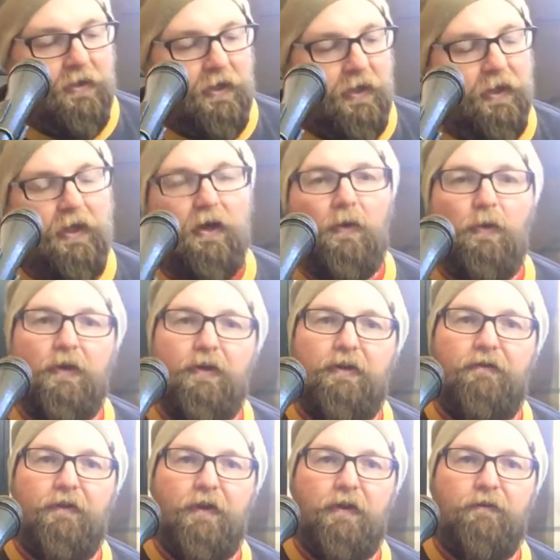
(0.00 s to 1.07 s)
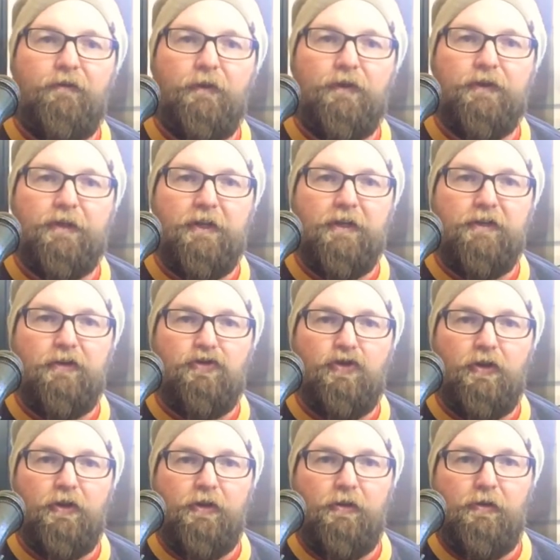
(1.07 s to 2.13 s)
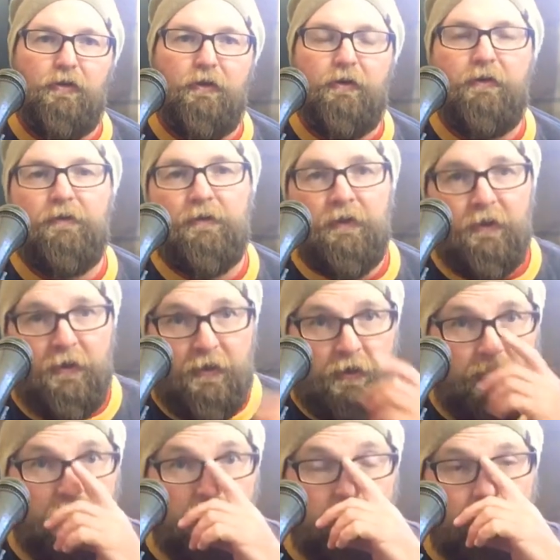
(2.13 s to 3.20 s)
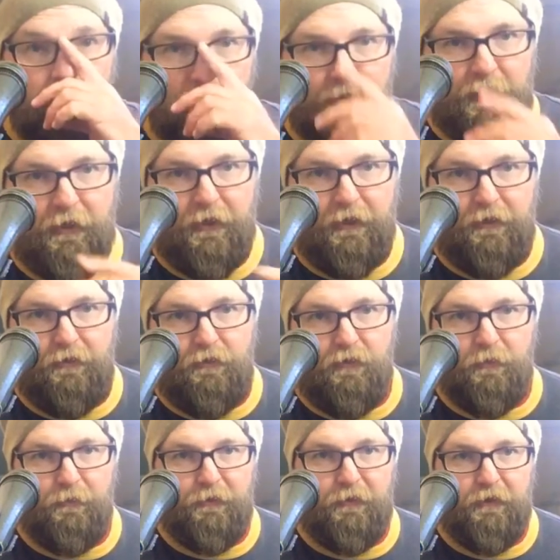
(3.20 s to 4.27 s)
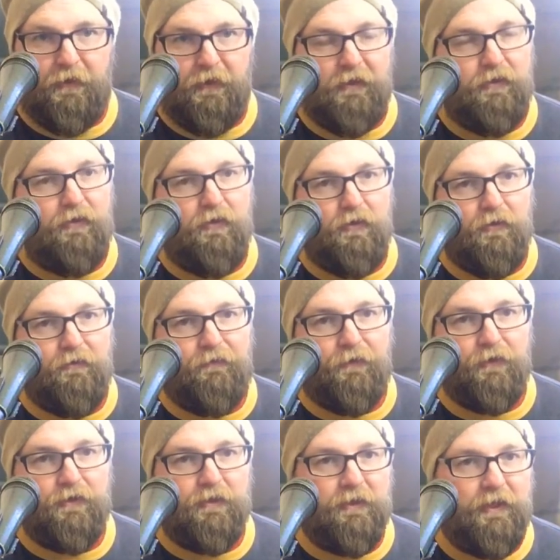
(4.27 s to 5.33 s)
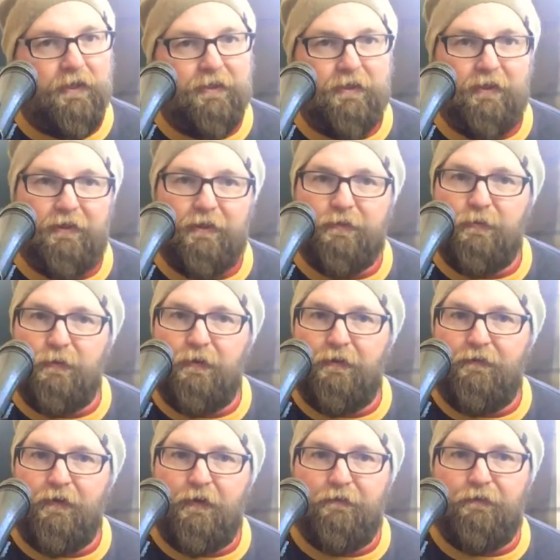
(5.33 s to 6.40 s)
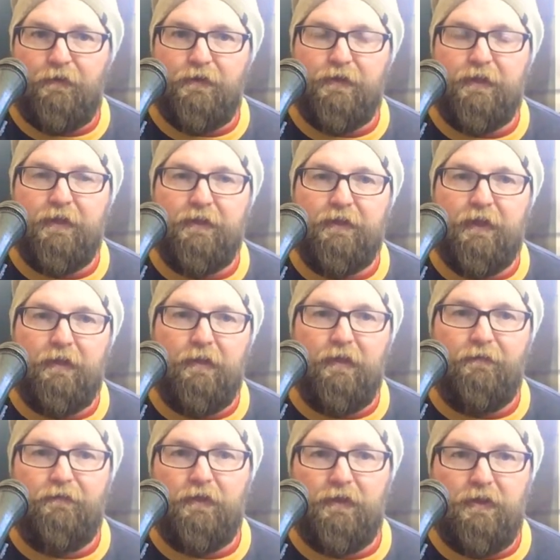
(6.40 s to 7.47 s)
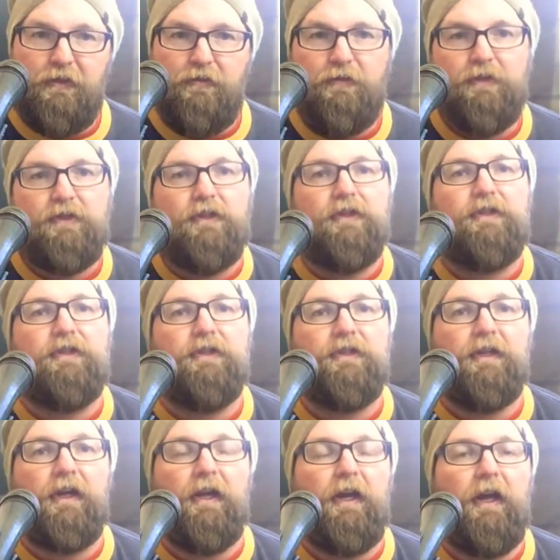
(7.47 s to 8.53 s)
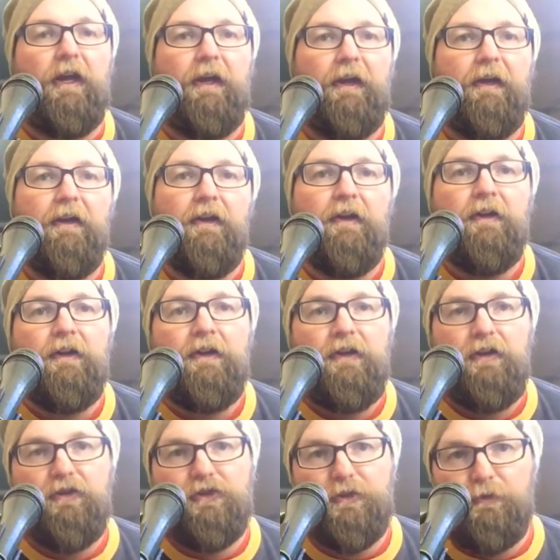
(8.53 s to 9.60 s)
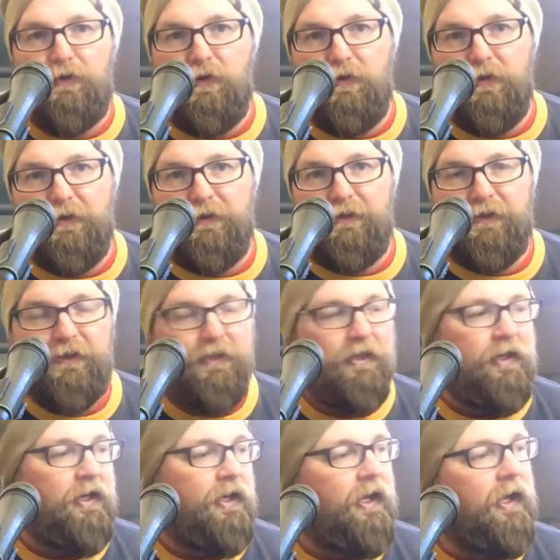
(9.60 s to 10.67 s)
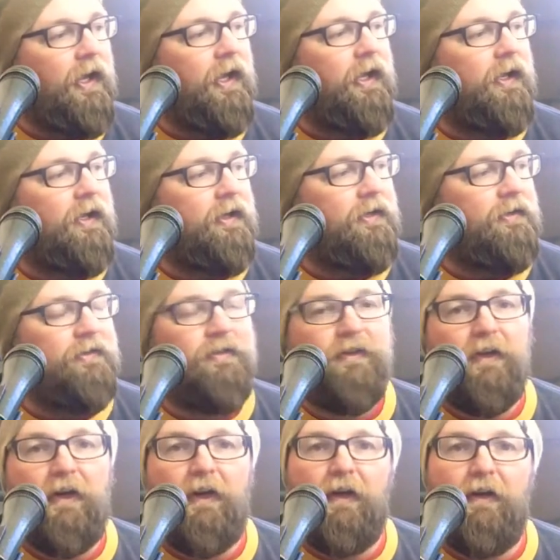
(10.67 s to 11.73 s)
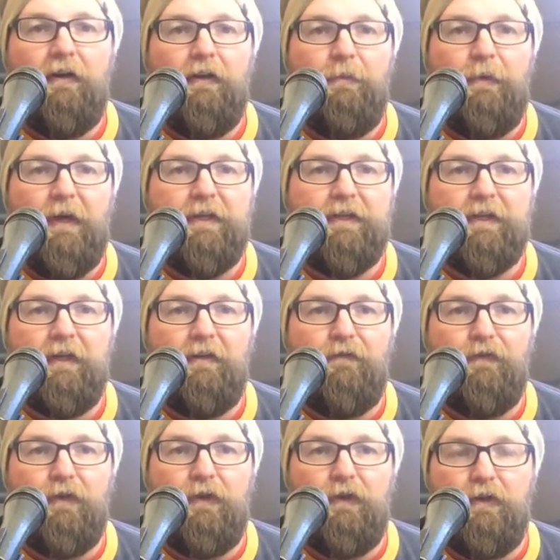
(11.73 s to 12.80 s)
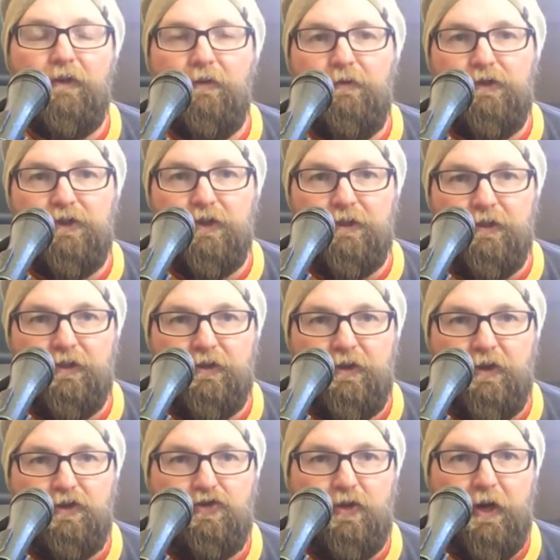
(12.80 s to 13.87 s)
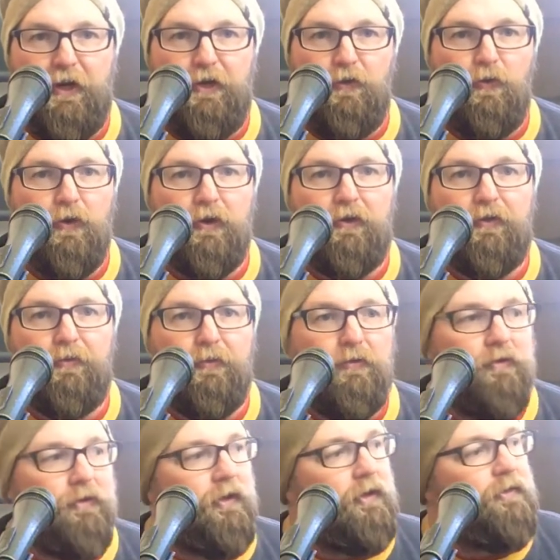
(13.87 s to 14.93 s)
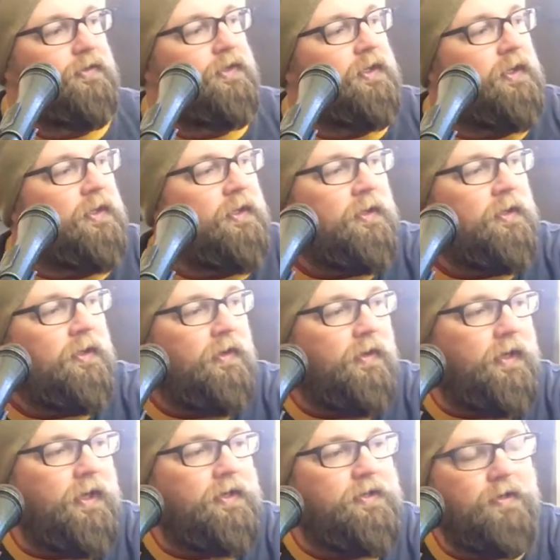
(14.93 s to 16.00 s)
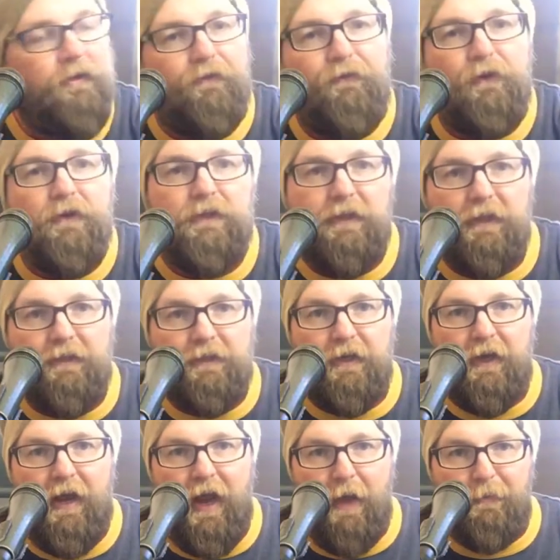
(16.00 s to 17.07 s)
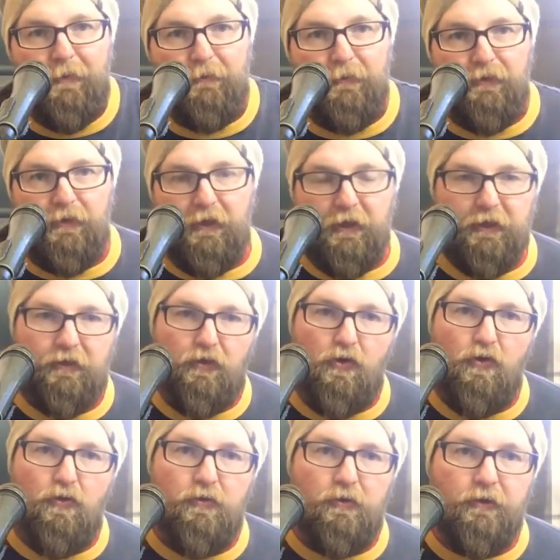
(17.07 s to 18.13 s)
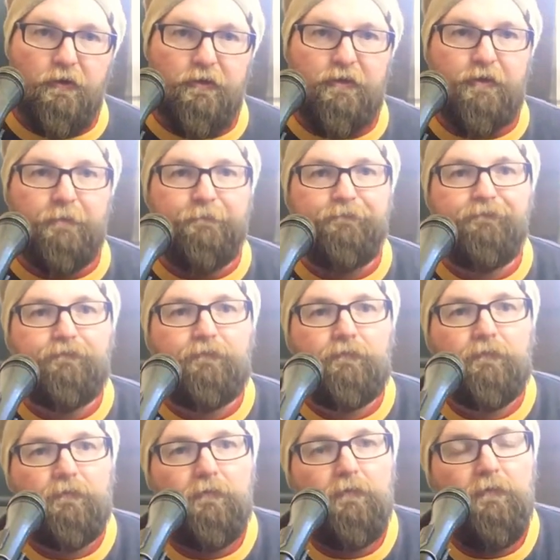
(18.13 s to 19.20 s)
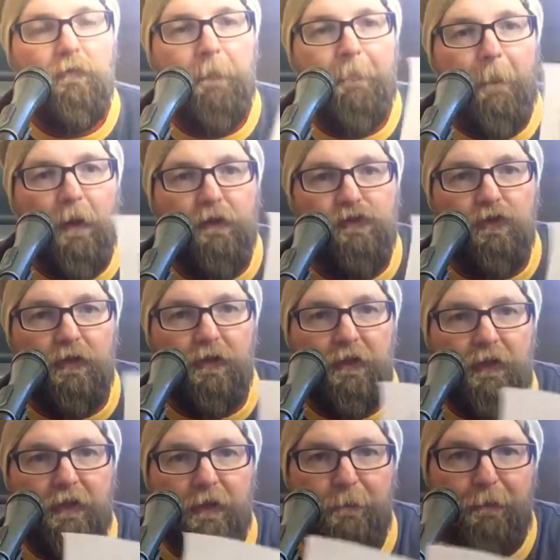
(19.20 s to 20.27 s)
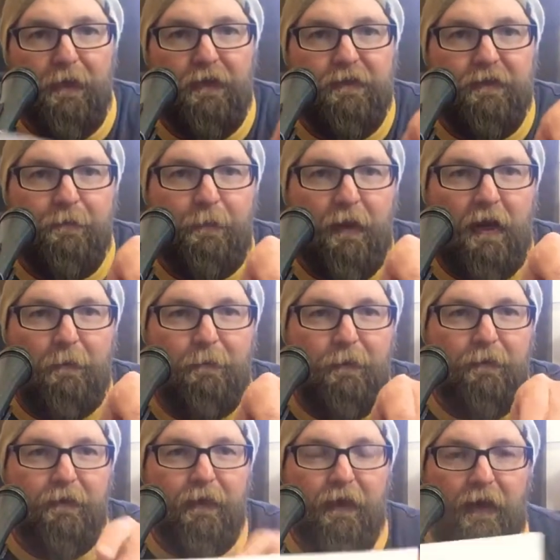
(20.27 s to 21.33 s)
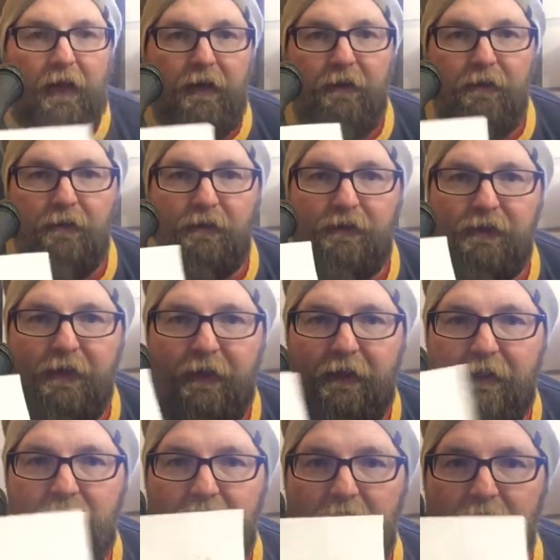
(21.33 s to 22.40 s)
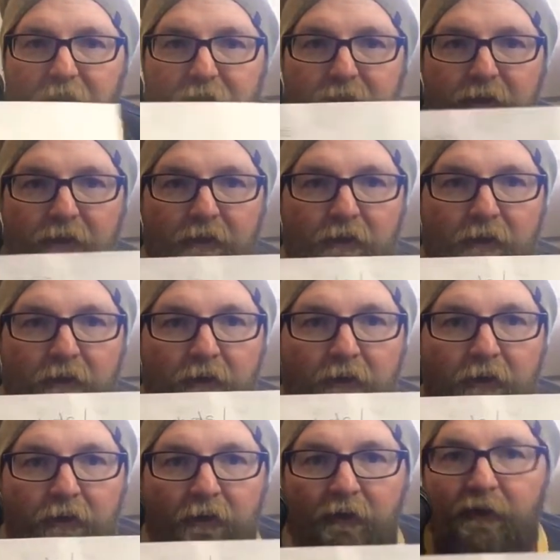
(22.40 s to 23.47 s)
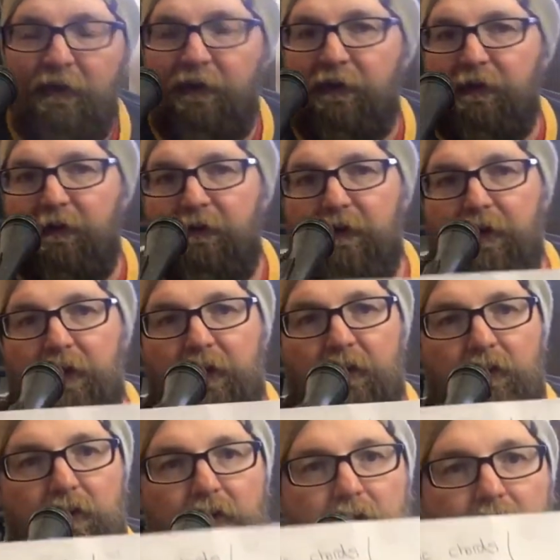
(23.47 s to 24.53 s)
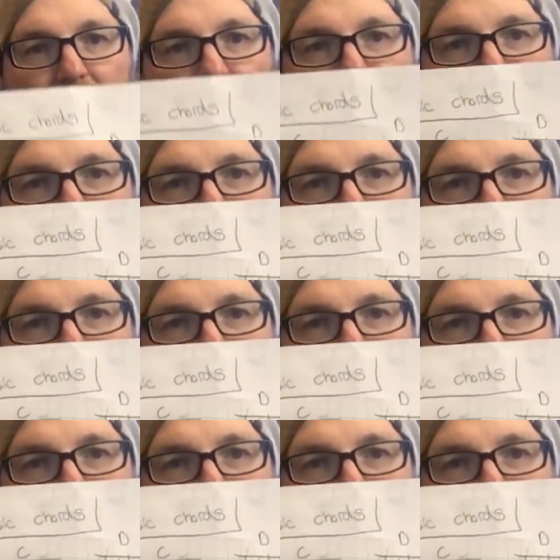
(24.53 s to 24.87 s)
one of the very first things that you're going to learn. And normally in your first lesson, that's one of the very first things I love to do is just to say, hey, here's some chords. And the best thing for you to do is just to start trying to work through those. Okay, so the first thing that's going to happen when you get chords is you're going to get a piece of paper that kind of looks like this. Okay, or if